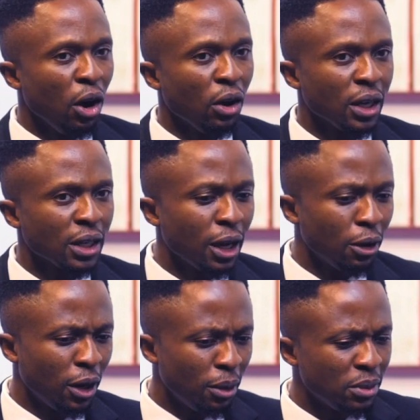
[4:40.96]
All right.
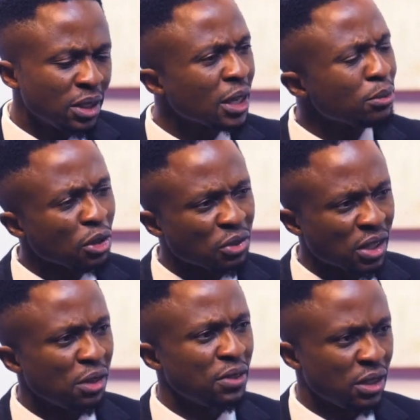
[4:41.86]
Now, in terms of
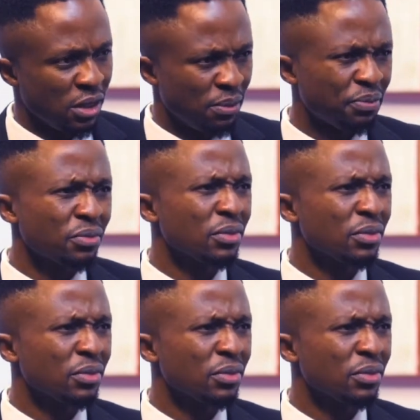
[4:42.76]
safety,